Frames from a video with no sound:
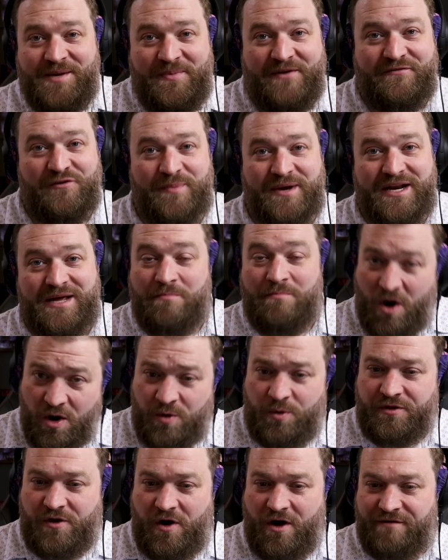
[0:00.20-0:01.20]
up, everybody?
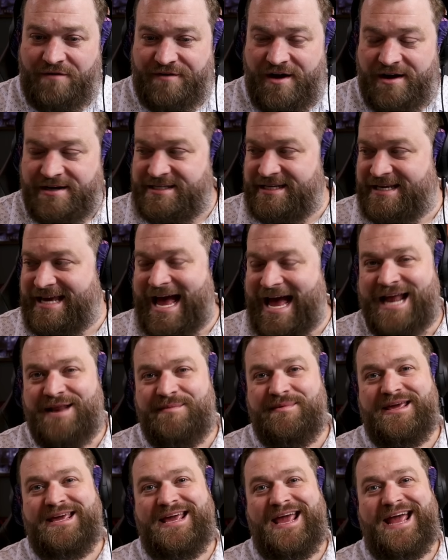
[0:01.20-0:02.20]
Mark with Kardavox
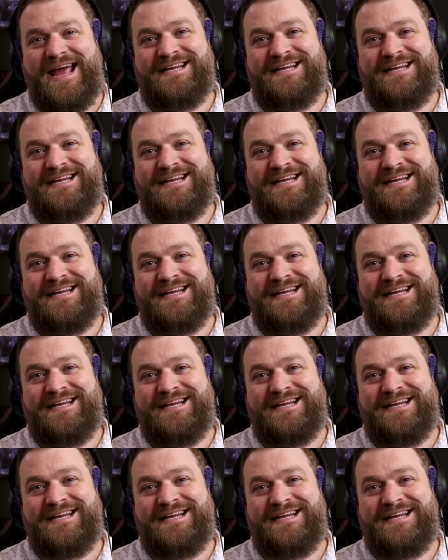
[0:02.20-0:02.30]
Academy,